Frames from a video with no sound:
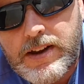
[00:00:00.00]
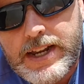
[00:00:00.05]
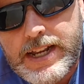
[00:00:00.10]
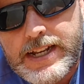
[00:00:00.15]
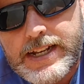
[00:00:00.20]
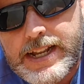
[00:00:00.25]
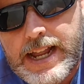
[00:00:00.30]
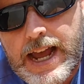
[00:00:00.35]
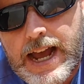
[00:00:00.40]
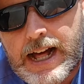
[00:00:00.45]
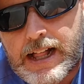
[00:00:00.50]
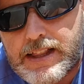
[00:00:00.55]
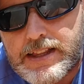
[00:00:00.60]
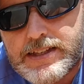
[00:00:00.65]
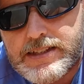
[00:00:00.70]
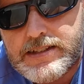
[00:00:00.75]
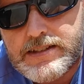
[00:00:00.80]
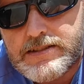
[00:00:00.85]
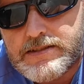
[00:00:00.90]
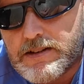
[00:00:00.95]
in
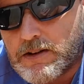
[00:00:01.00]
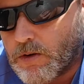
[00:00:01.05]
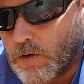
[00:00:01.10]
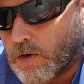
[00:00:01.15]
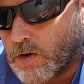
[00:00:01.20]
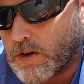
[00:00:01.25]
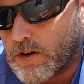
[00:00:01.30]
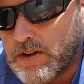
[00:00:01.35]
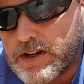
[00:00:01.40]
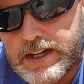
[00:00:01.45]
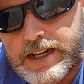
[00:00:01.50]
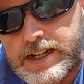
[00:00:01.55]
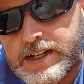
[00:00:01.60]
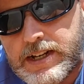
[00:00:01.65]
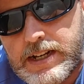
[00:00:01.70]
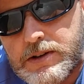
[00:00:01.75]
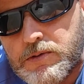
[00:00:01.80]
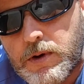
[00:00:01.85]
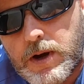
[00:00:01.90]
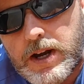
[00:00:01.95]
Dallas or
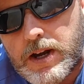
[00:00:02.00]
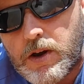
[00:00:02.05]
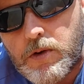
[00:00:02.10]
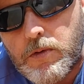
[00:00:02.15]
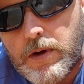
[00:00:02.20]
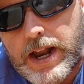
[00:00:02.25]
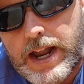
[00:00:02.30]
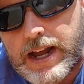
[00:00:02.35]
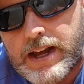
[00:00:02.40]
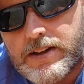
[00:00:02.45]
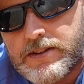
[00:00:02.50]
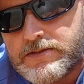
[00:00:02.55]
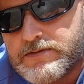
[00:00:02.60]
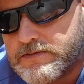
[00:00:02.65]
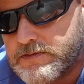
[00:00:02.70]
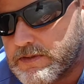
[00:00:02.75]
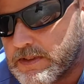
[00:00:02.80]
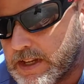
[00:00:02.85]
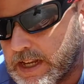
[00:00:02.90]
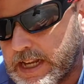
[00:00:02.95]
anywhere around
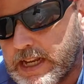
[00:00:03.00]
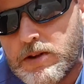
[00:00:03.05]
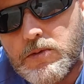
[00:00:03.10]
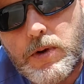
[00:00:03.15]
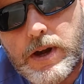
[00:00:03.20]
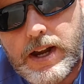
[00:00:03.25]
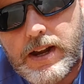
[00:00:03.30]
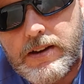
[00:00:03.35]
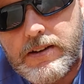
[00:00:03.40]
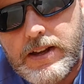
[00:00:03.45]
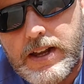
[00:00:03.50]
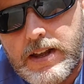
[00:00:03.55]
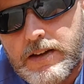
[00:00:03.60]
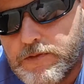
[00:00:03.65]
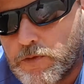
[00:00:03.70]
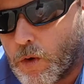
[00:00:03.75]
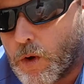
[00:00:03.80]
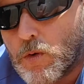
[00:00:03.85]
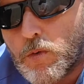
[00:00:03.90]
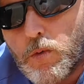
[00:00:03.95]

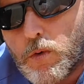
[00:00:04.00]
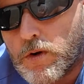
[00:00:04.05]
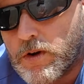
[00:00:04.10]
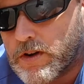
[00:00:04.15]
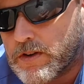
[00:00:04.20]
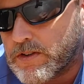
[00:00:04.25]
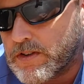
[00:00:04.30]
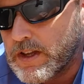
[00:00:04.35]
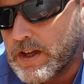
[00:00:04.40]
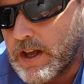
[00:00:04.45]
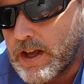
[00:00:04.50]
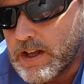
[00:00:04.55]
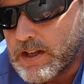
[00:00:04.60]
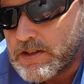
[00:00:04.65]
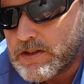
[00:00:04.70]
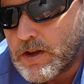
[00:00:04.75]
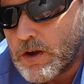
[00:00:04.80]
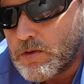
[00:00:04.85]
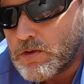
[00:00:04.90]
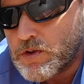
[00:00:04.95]
Fort Worth.
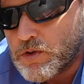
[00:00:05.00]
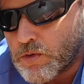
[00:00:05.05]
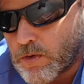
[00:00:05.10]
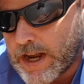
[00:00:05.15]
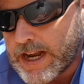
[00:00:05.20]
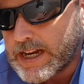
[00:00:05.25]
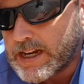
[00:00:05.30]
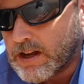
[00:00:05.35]
So great